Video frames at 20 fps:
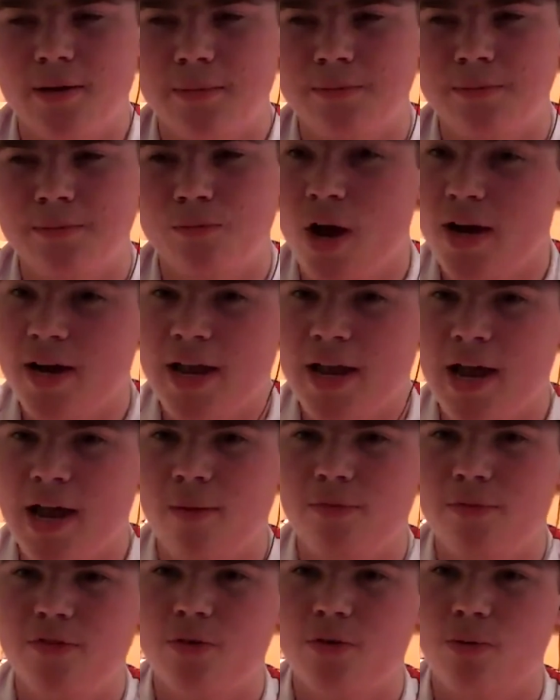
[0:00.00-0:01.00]
Right now, I'm
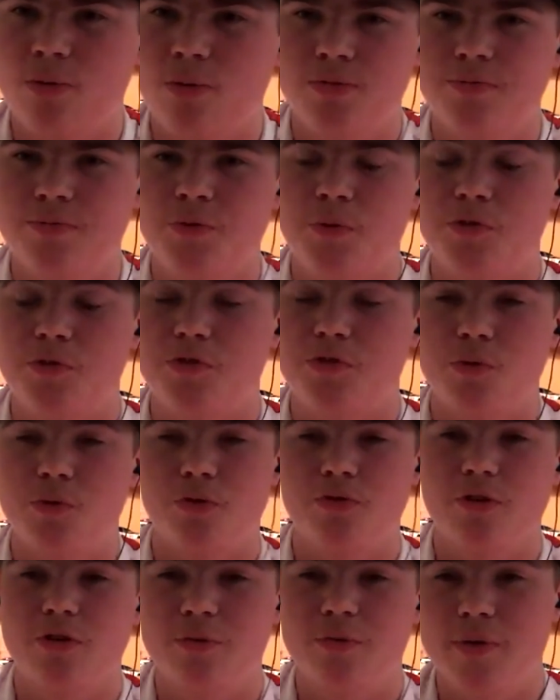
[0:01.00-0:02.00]
schools. Of course, school
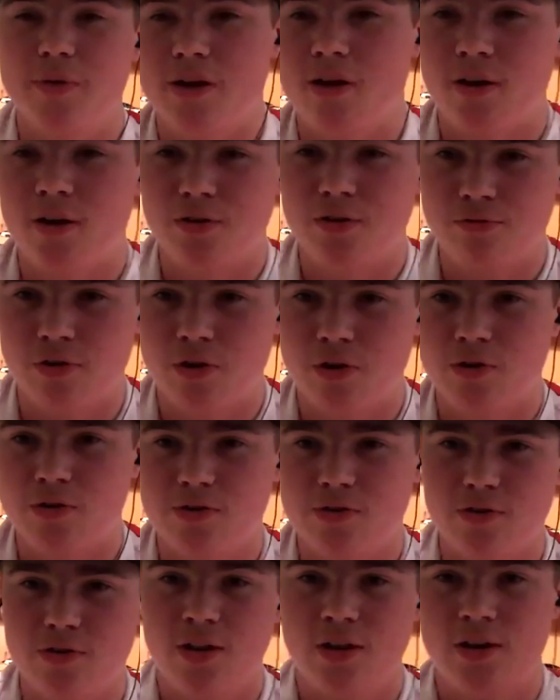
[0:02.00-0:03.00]
starts back August 1st,
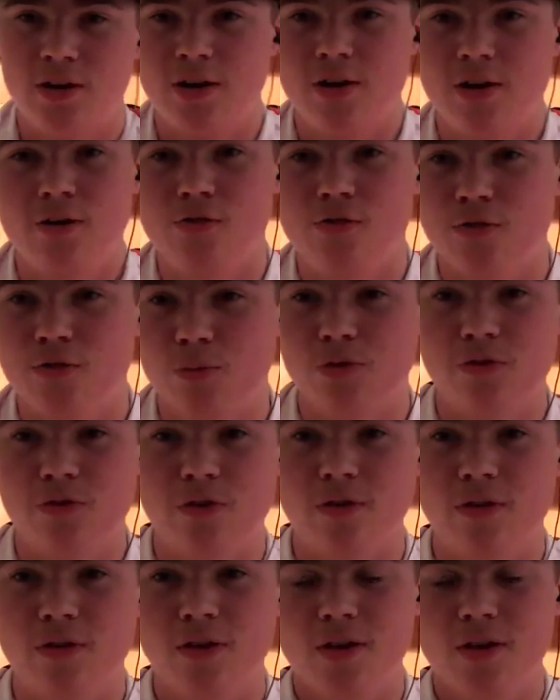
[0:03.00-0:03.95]
and here in Georgia,